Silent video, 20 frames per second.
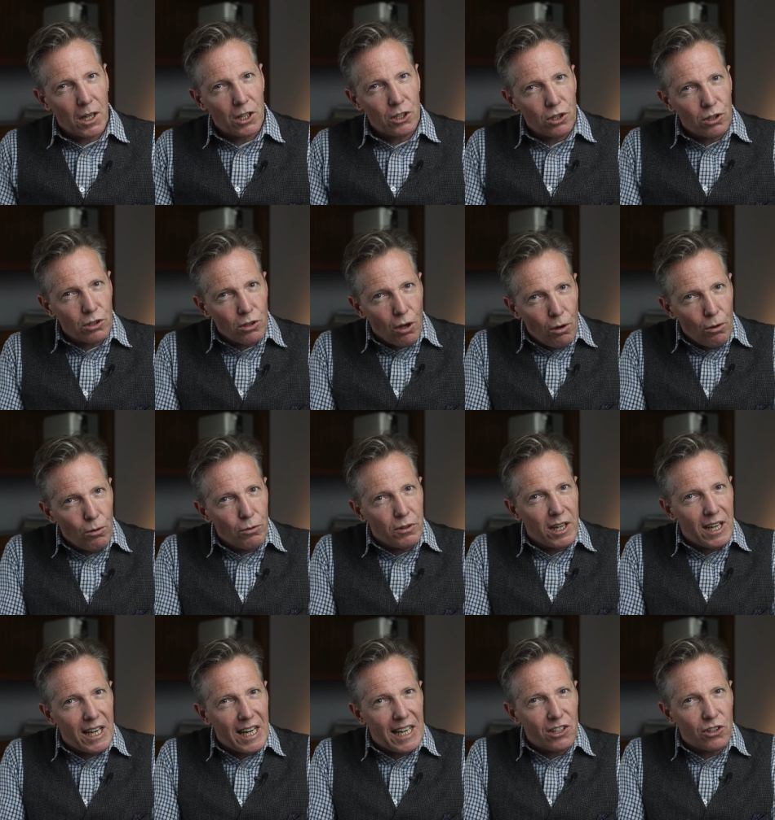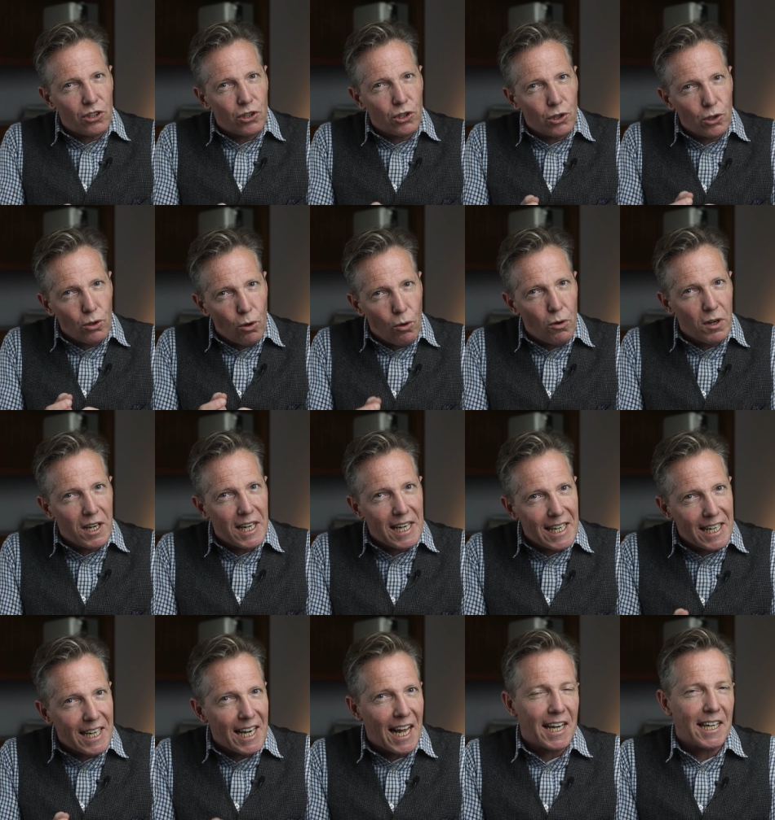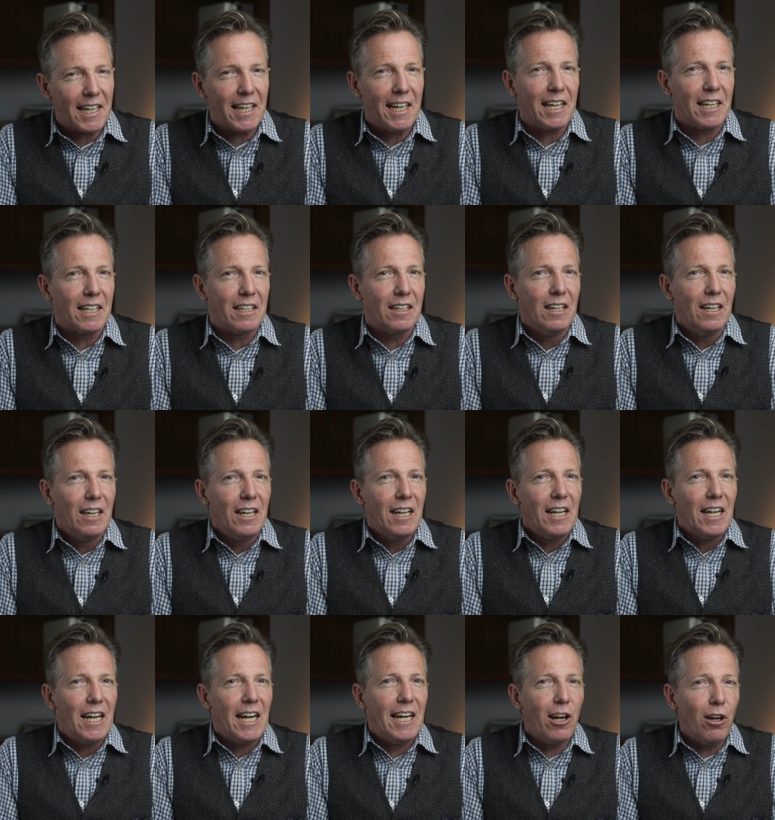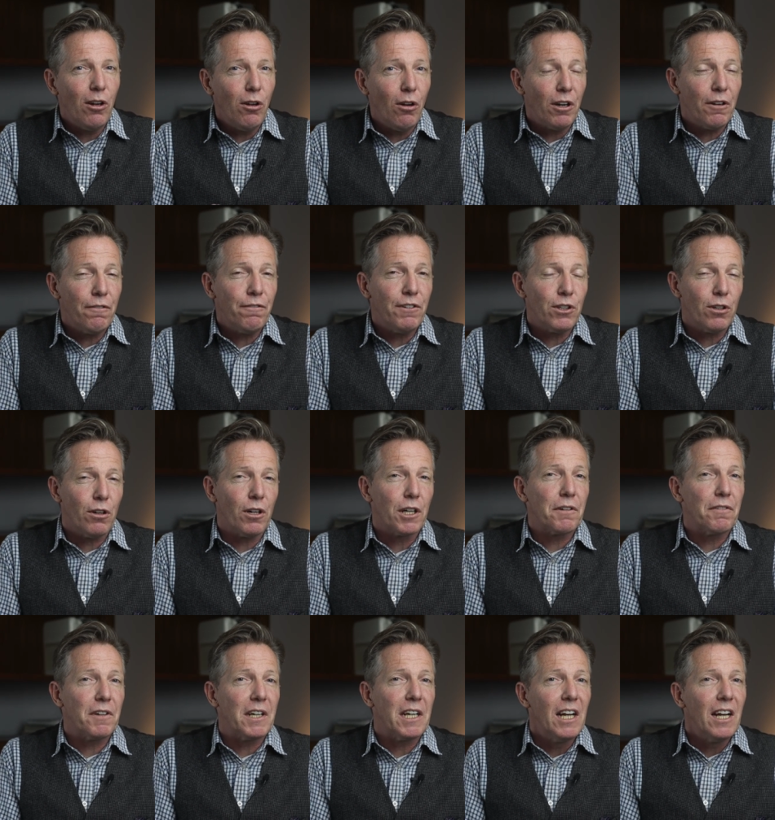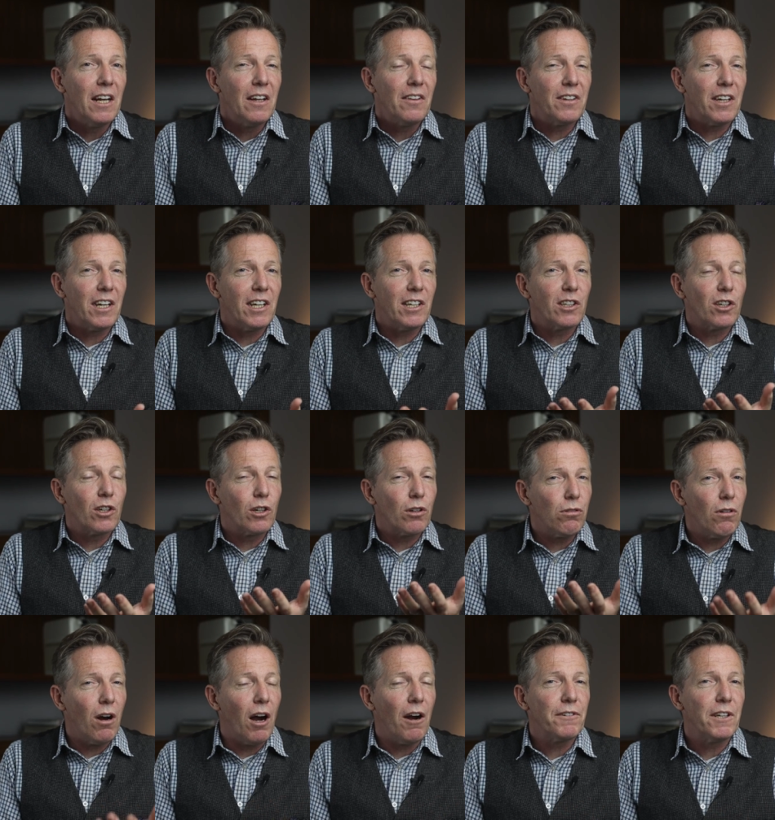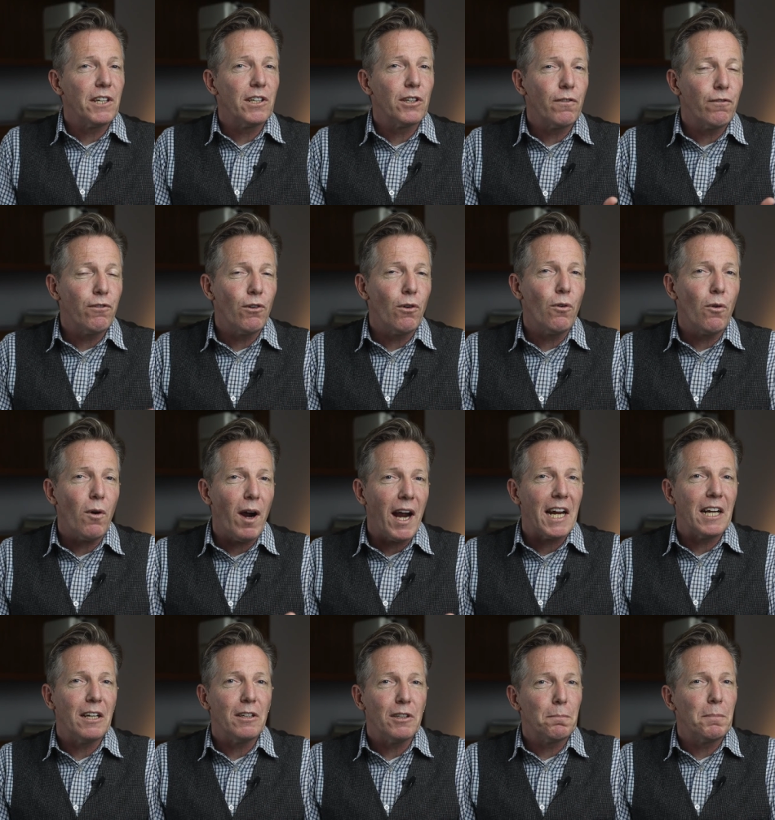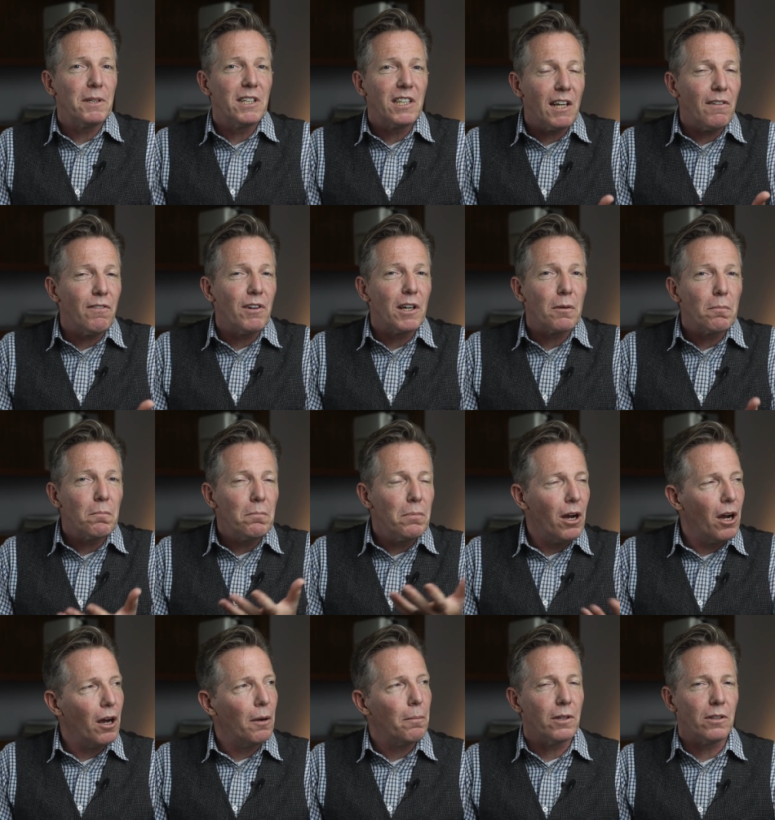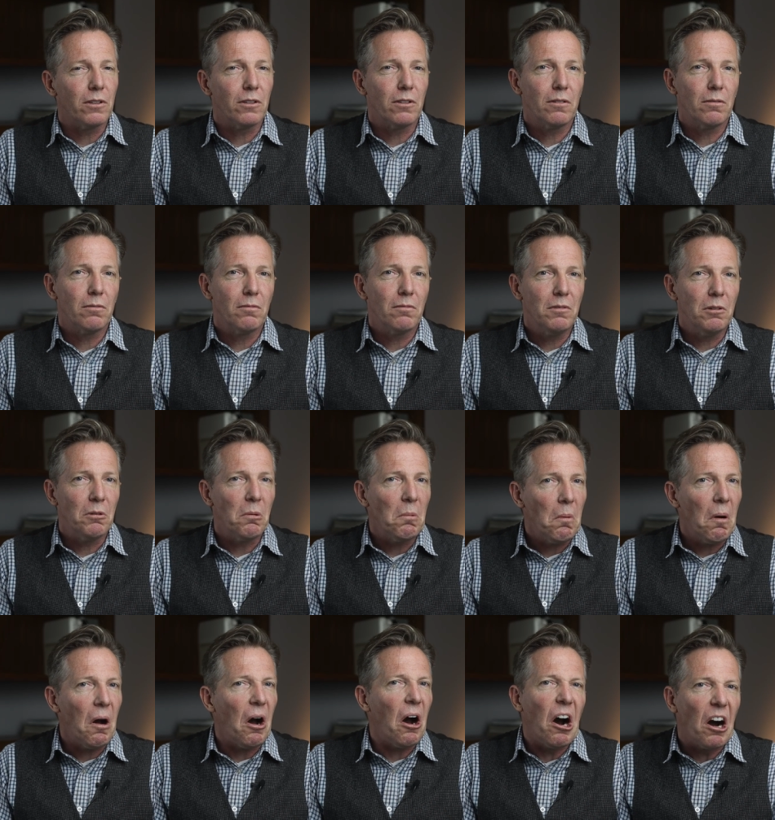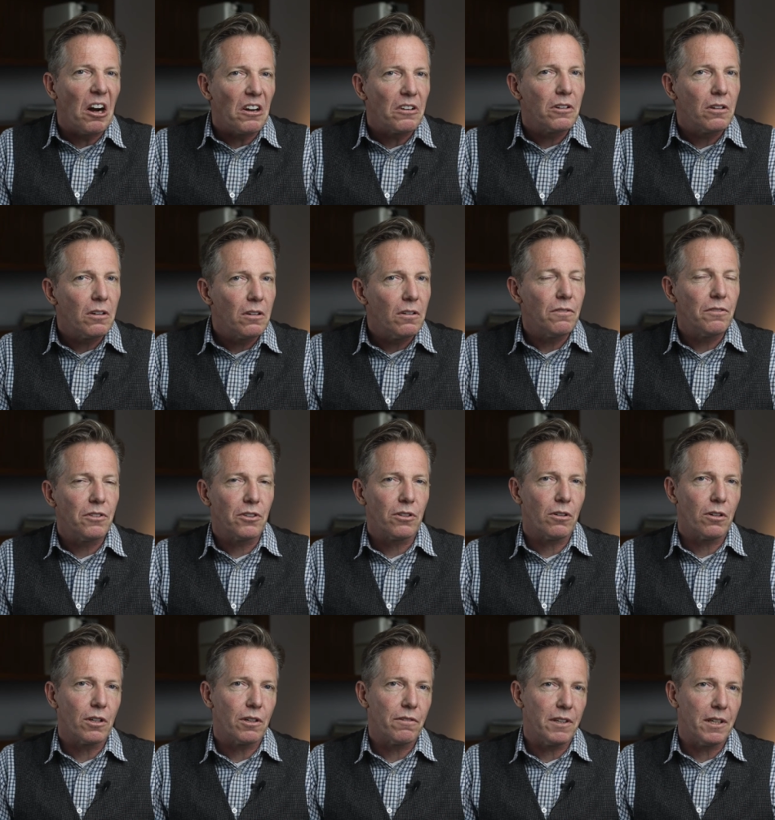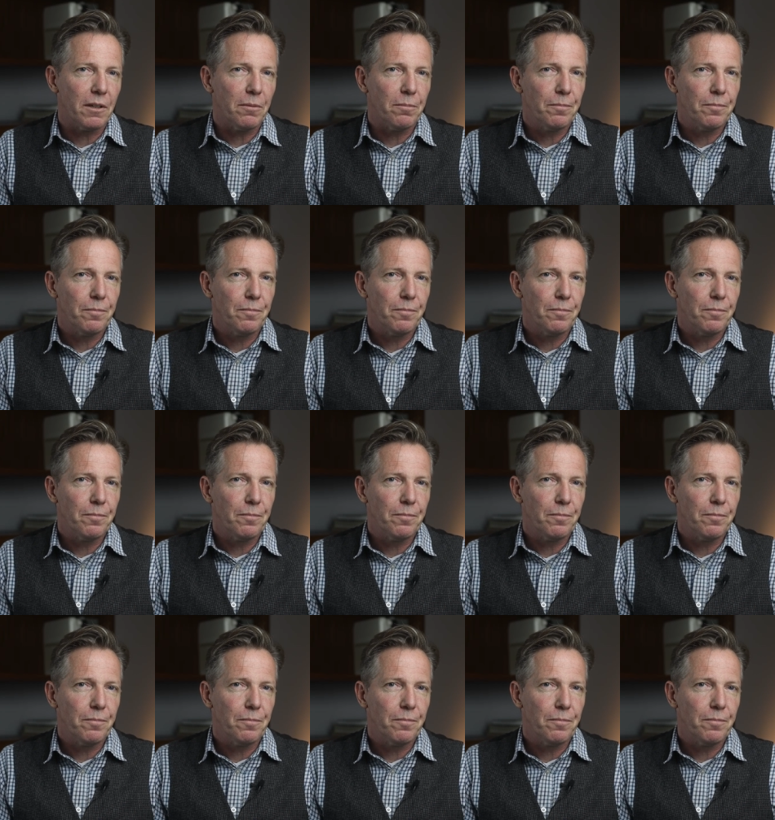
a soul that is sorely lacking in a lot of photography that is crafted for a specific purpose, you know, art photography.